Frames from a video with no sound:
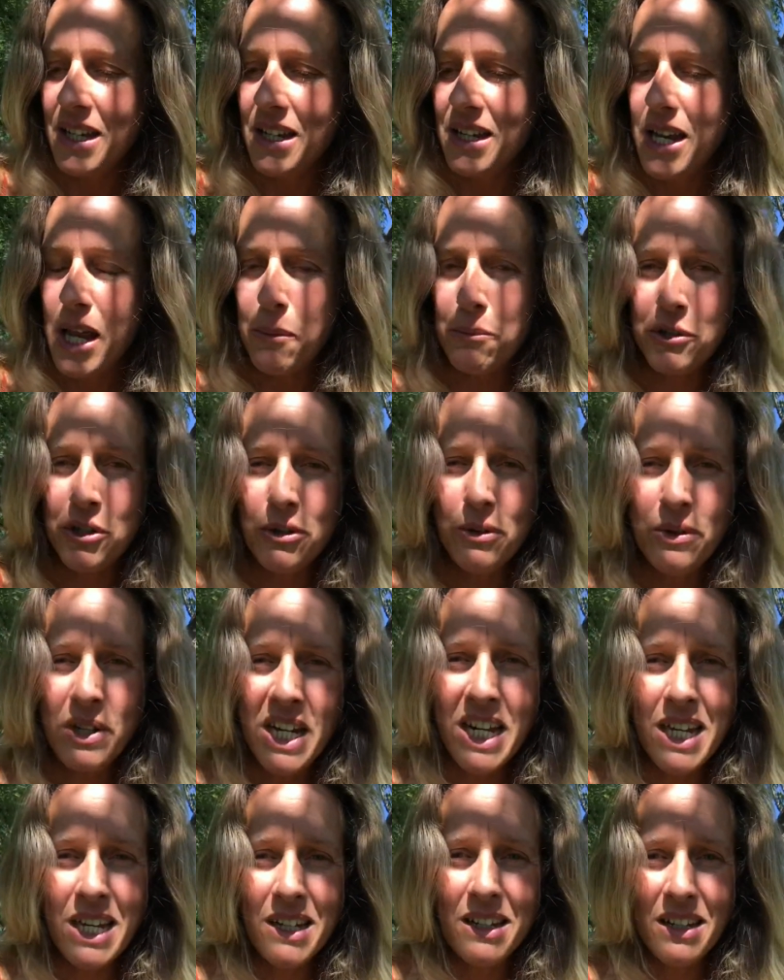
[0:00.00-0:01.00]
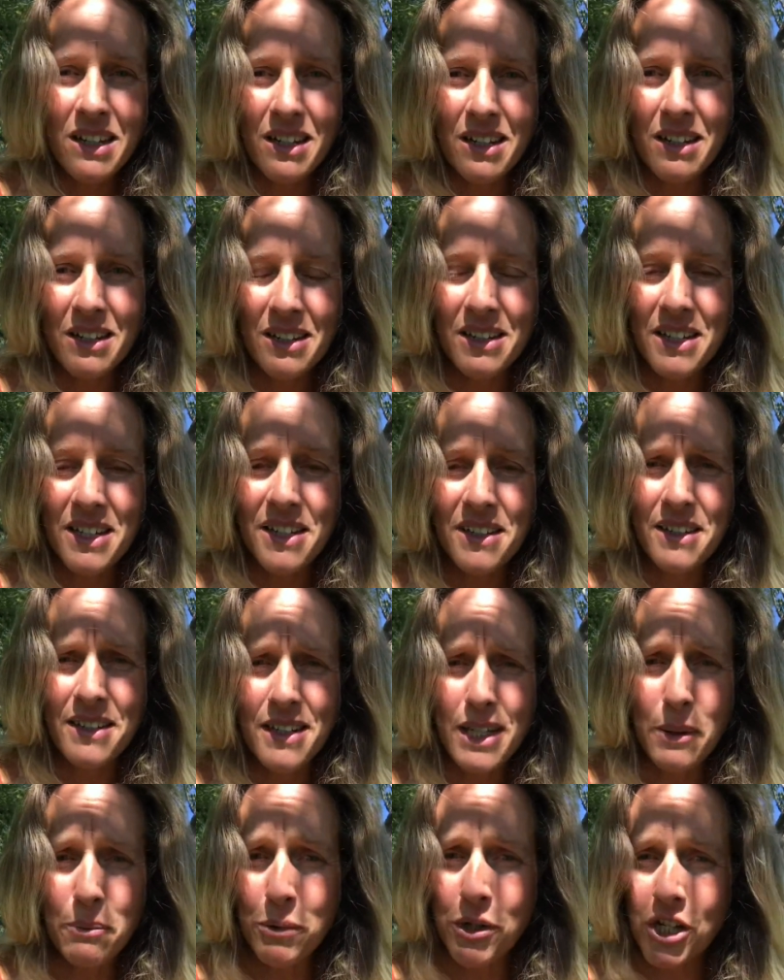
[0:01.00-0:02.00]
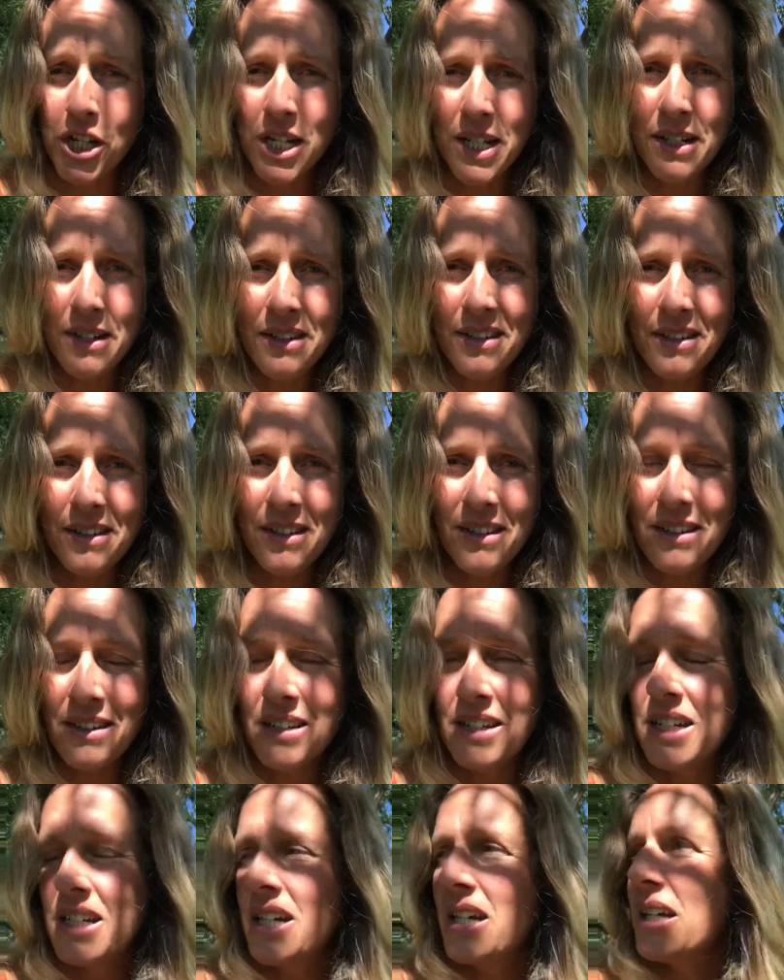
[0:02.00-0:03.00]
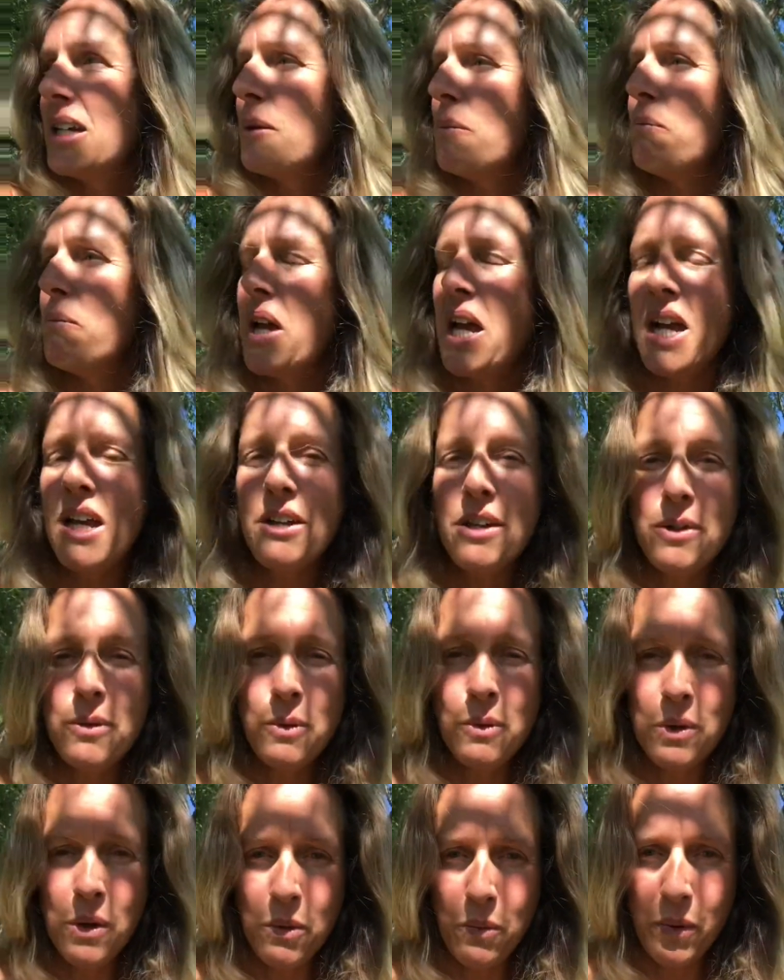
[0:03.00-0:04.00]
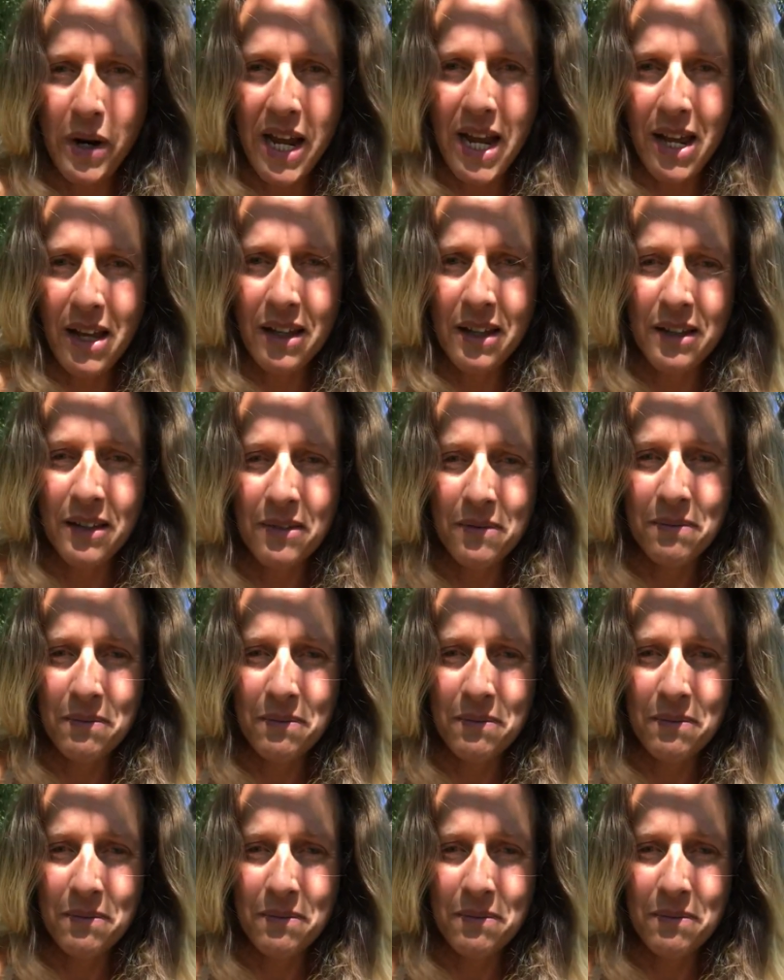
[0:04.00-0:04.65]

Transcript: Neptunian deceptions. May you awake.